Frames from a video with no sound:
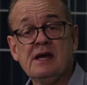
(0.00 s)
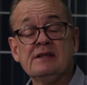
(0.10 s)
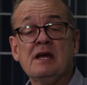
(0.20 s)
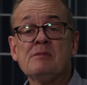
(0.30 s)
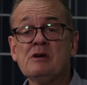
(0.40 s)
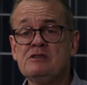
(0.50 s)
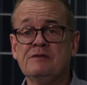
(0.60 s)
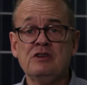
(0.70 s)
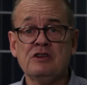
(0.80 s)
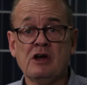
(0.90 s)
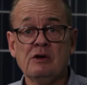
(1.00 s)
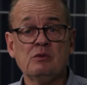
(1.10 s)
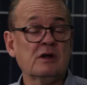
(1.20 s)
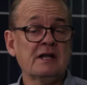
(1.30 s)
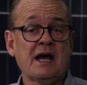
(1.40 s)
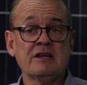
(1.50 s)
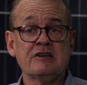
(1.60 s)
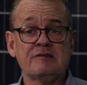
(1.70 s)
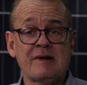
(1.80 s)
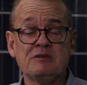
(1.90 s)
Now, most of you know what an
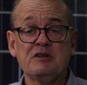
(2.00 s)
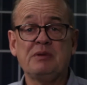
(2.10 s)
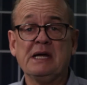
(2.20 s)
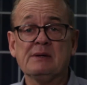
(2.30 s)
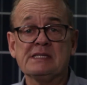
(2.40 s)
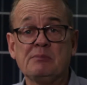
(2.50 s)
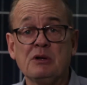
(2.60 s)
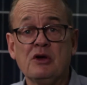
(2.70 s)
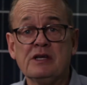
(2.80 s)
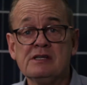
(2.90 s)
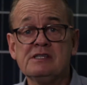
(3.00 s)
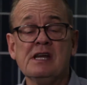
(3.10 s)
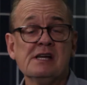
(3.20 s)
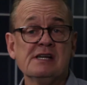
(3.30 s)
uninterrupted power supply is.